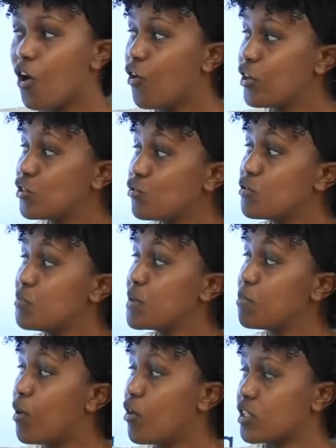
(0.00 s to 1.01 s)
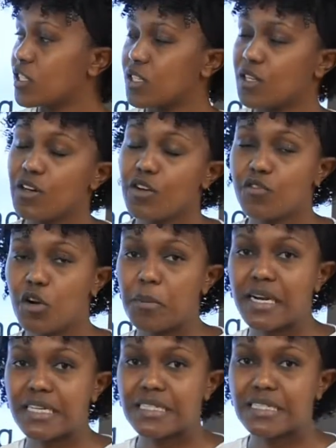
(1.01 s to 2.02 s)
or it should be bought
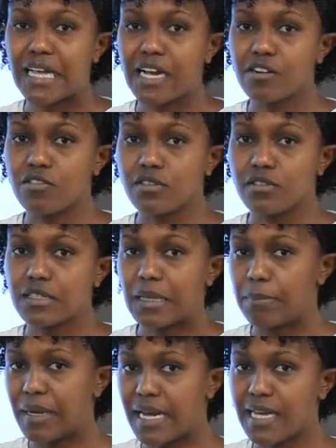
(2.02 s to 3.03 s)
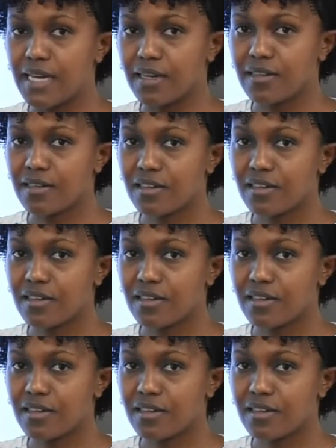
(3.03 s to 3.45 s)
from an external supplier.